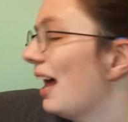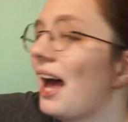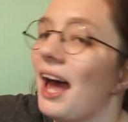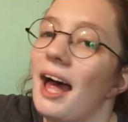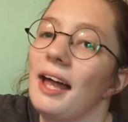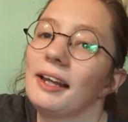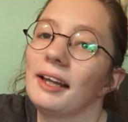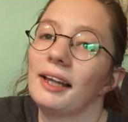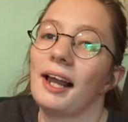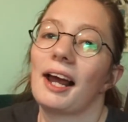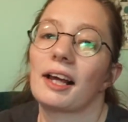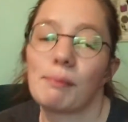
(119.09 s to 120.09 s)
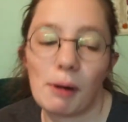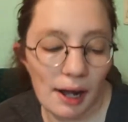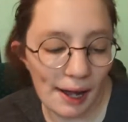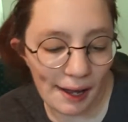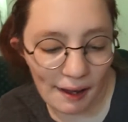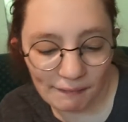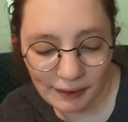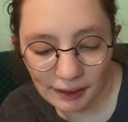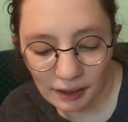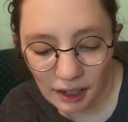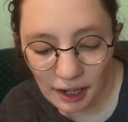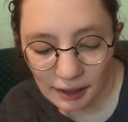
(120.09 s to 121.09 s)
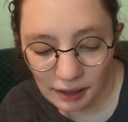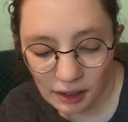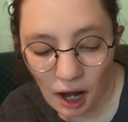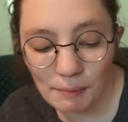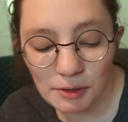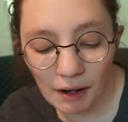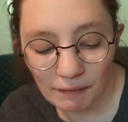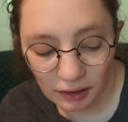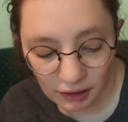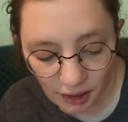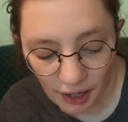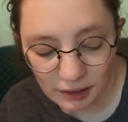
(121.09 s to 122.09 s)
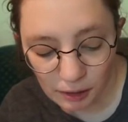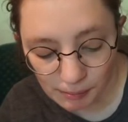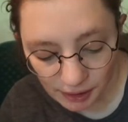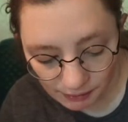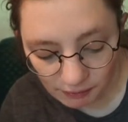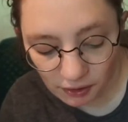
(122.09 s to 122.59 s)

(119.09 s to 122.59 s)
And the next book I have here is The Time Traveler's Guide to Medieval